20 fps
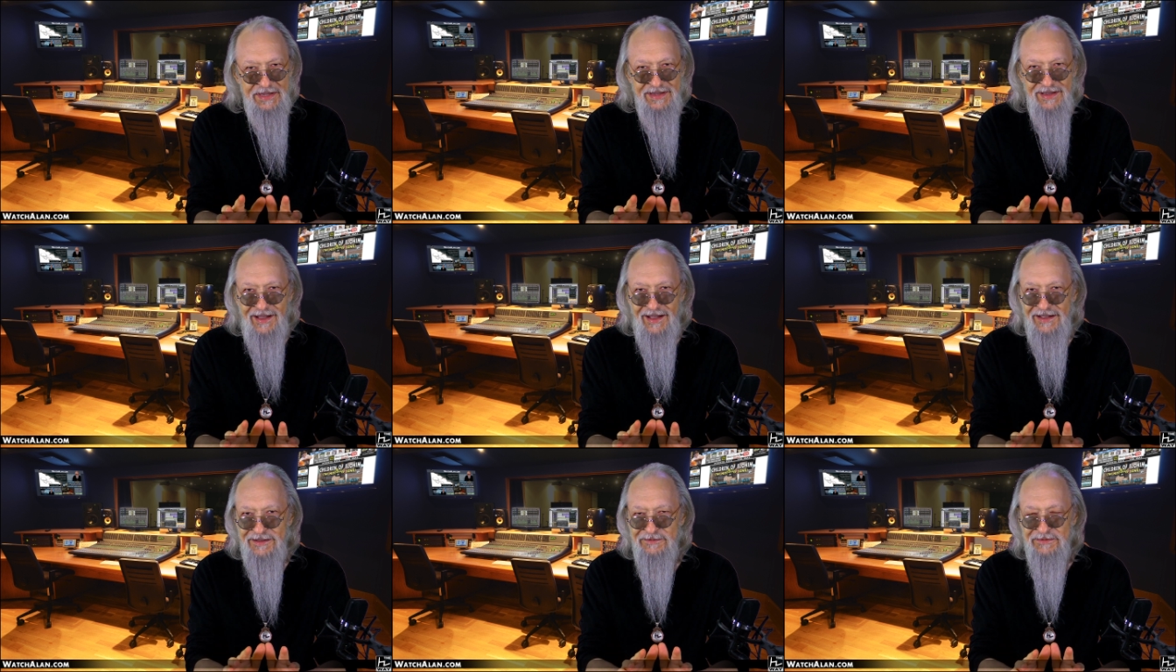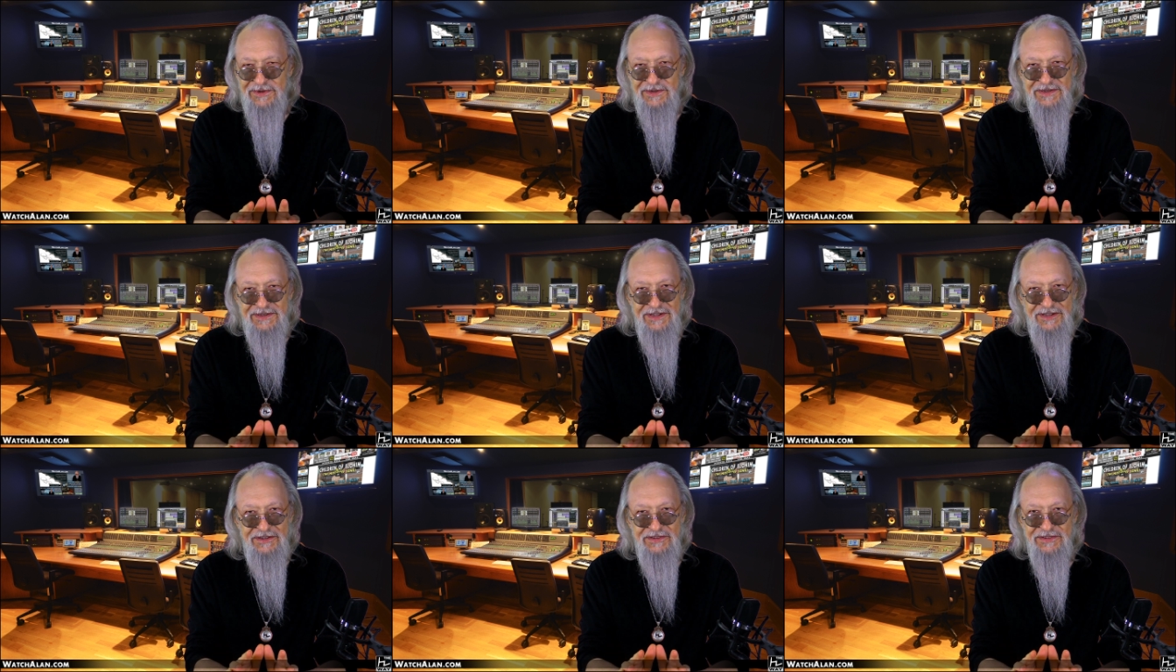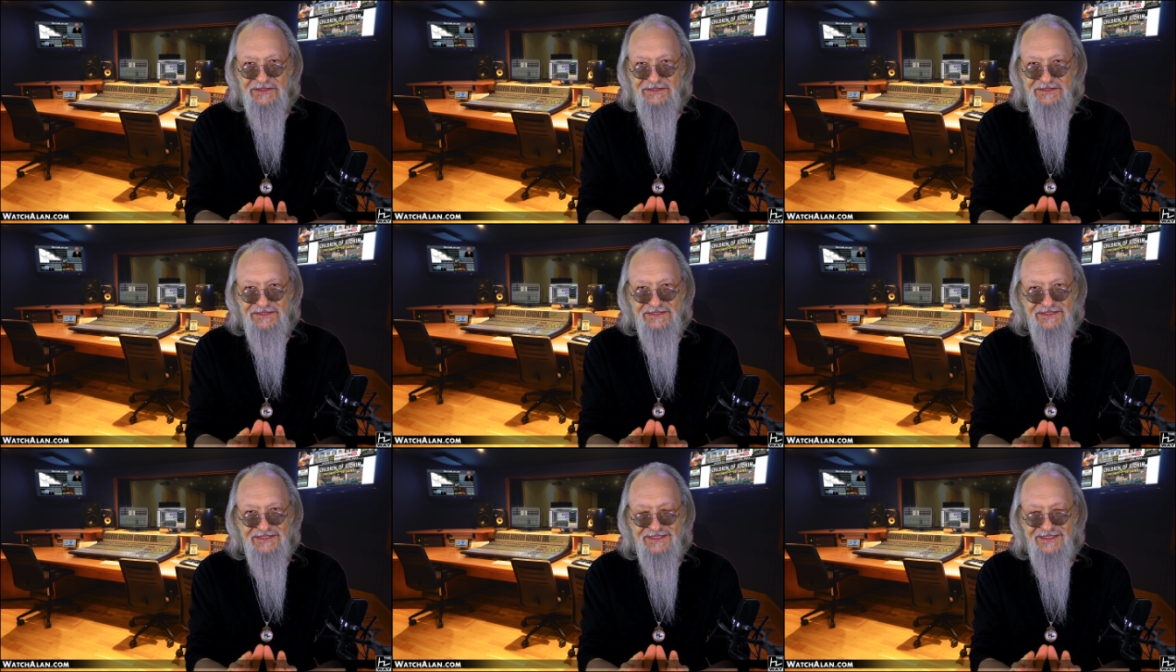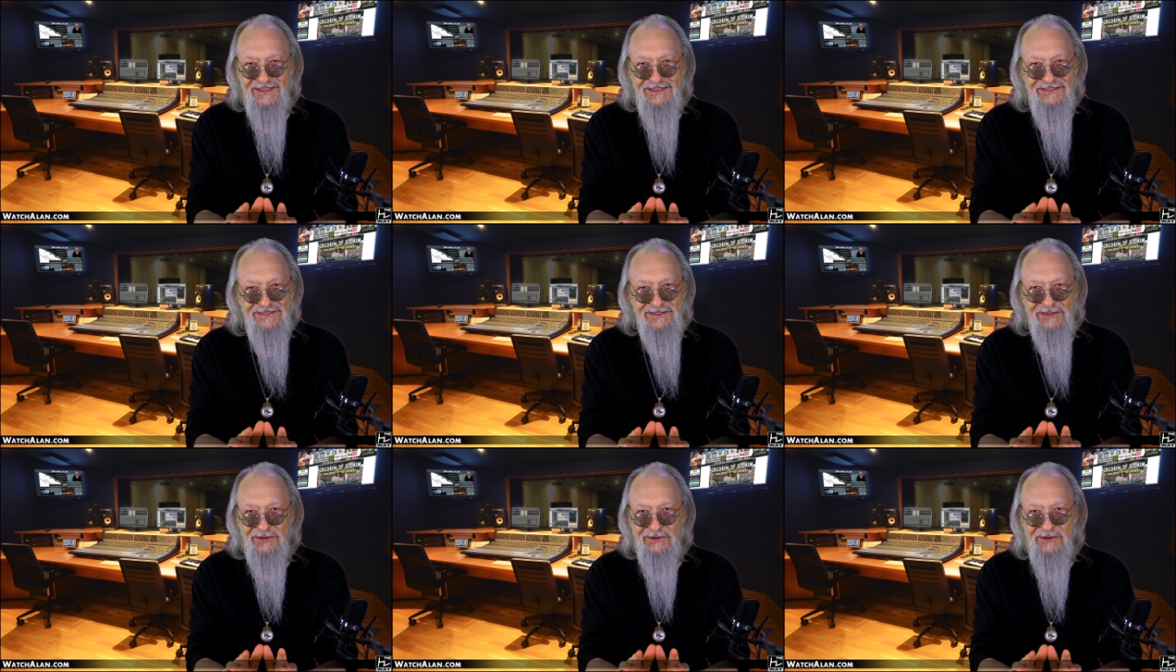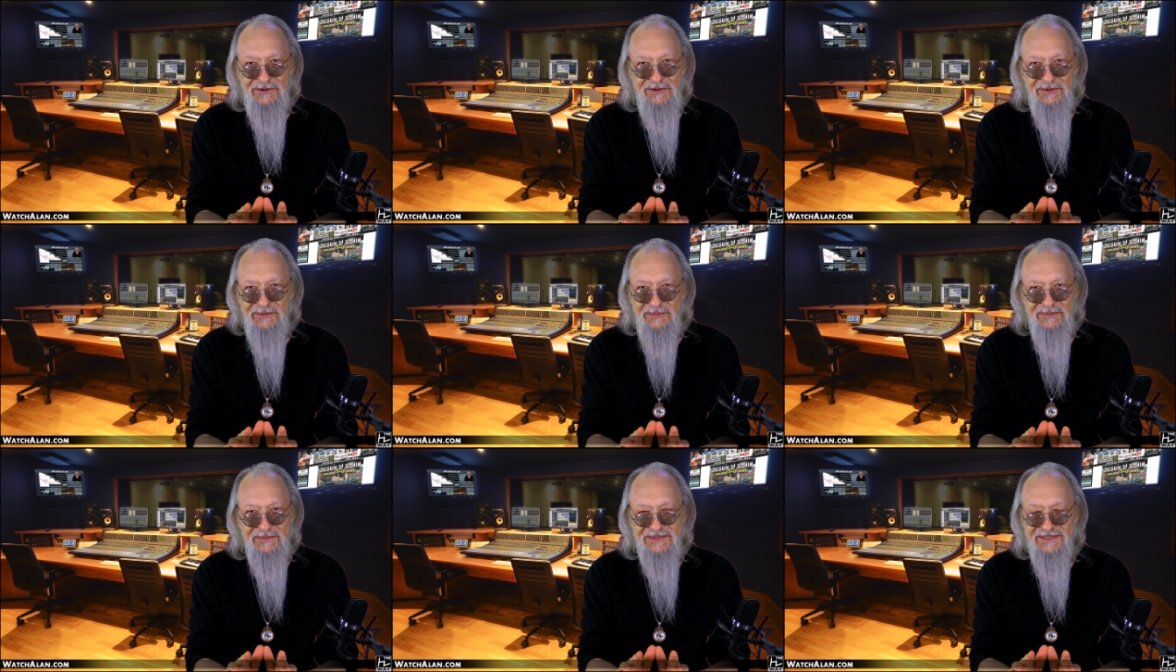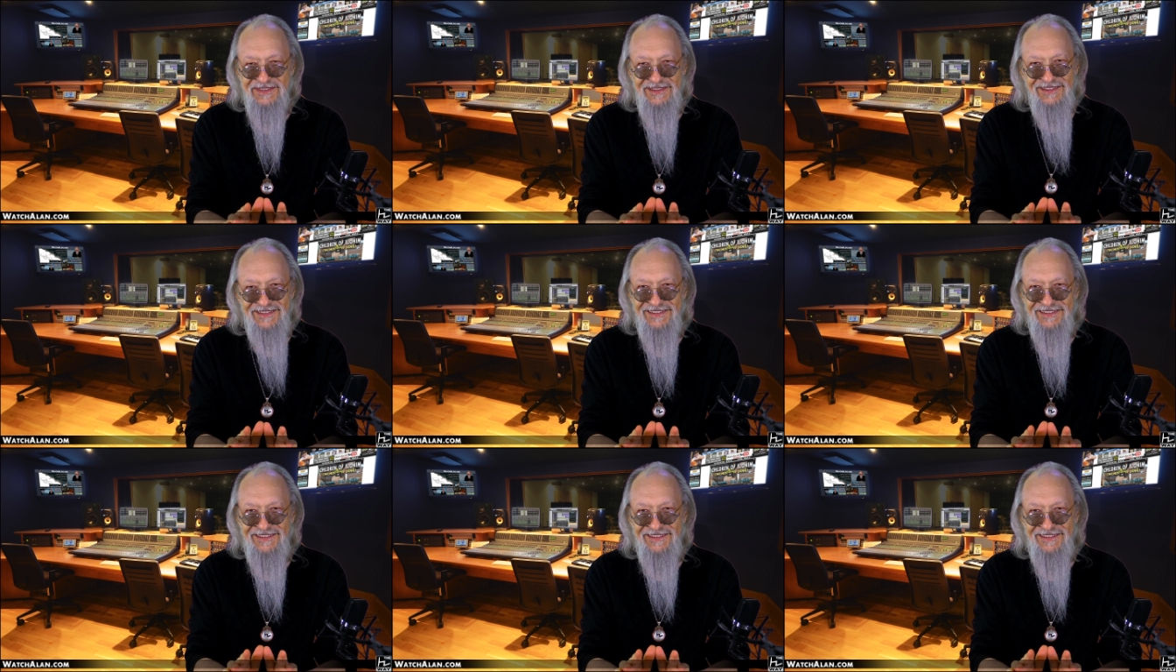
contradictions in terms